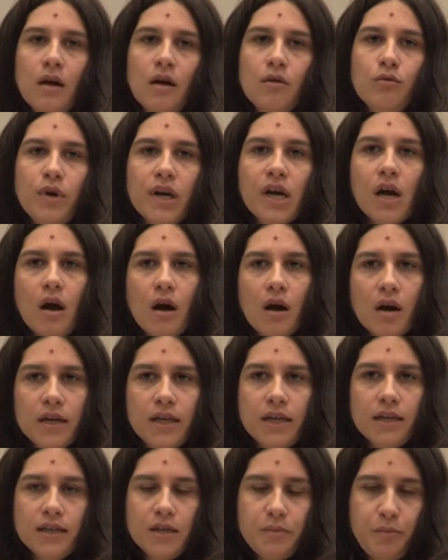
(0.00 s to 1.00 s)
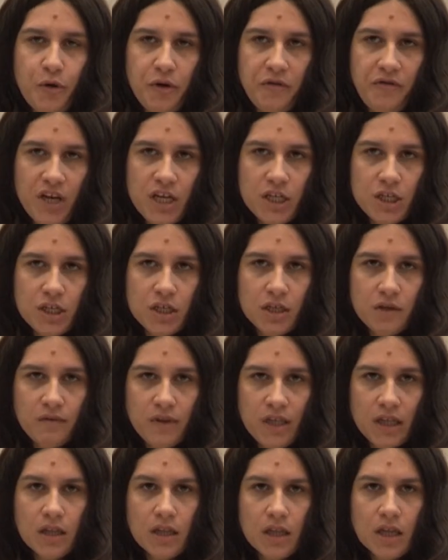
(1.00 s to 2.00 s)
regarding deprivation of
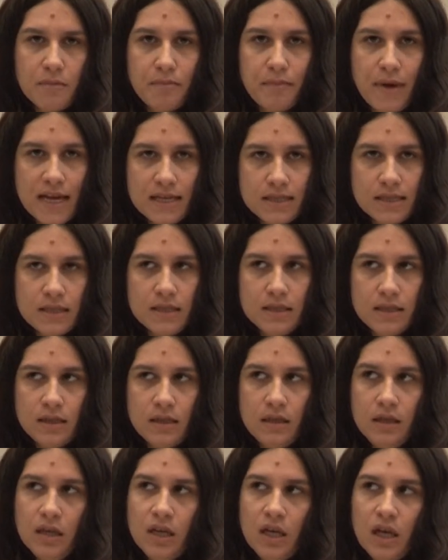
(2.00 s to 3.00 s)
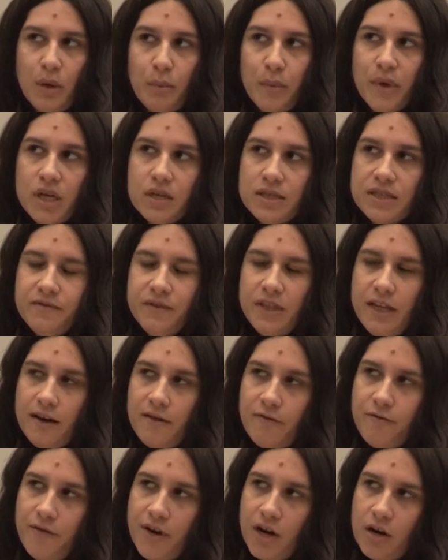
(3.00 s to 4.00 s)
legal capacity, because
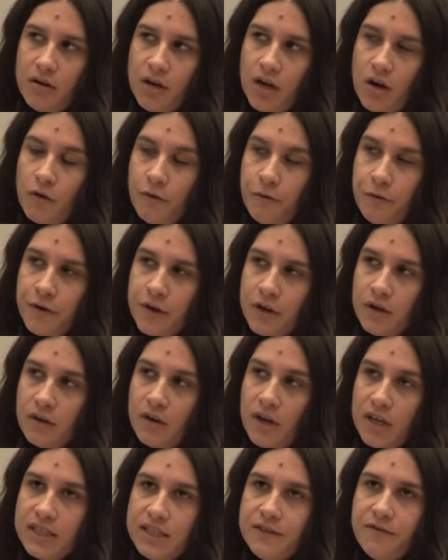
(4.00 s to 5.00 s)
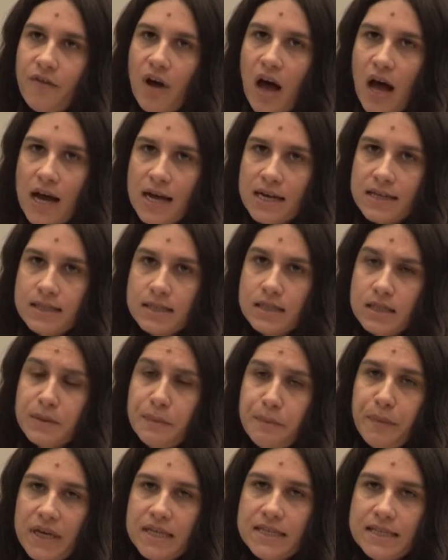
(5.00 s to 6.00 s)
they're very often
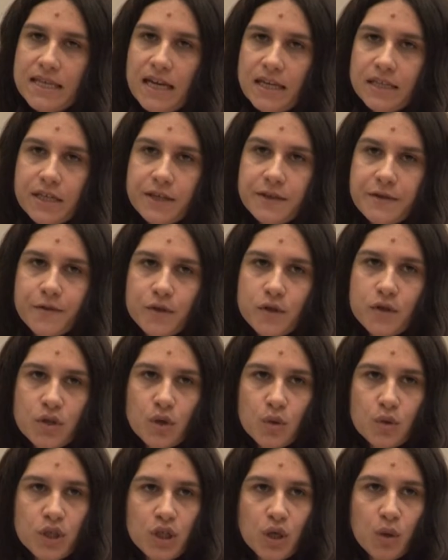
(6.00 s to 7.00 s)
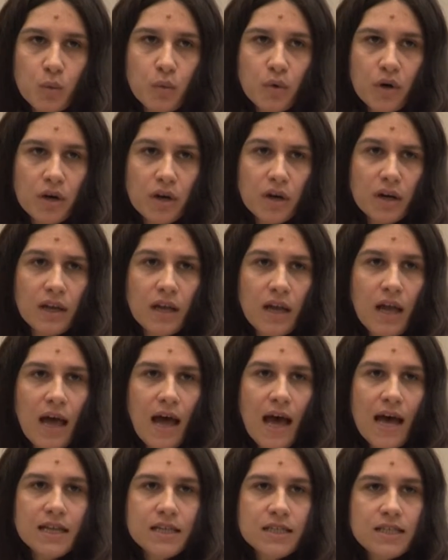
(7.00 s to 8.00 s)
advised by centers for social work
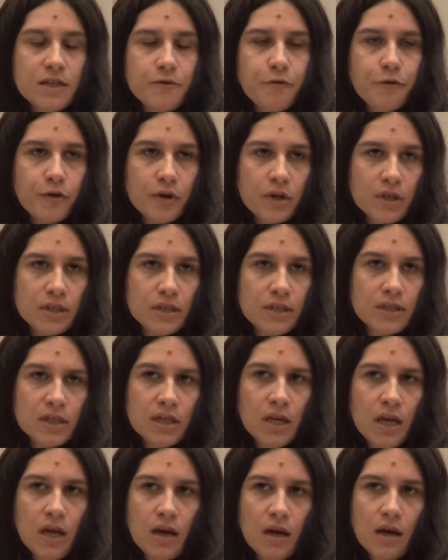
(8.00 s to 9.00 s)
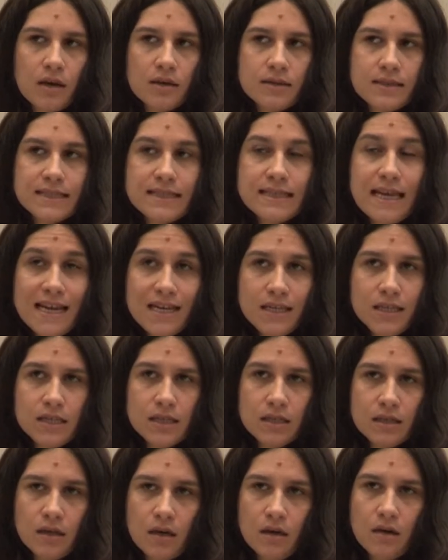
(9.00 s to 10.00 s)
and different
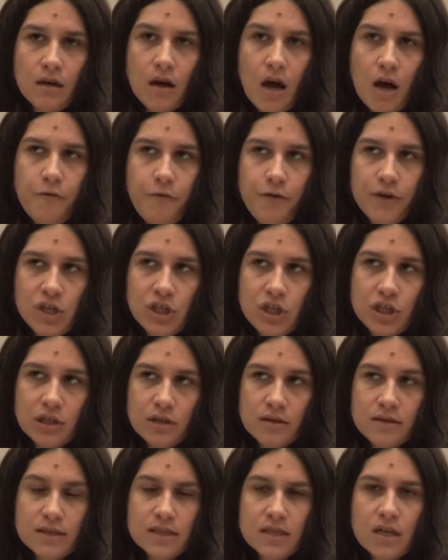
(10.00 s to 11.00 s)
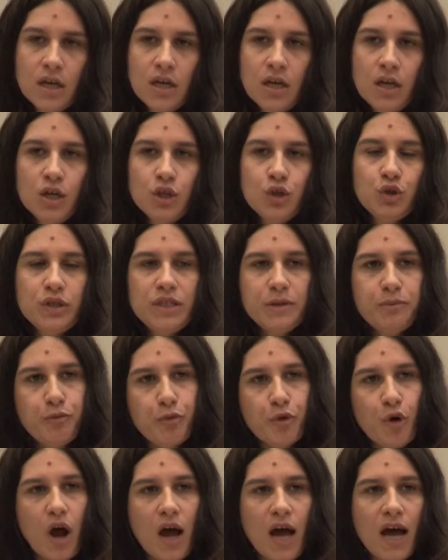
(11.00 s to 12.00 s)
state officials to
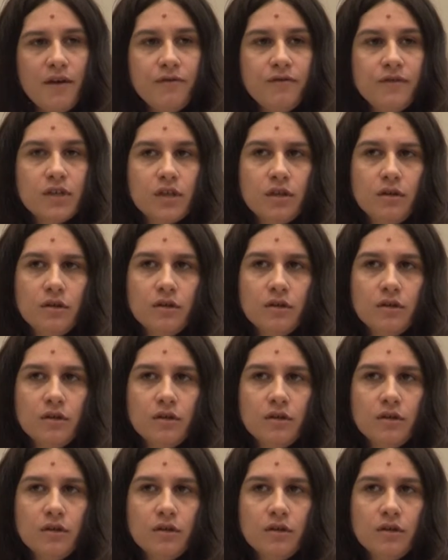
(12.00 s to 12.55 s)
deprive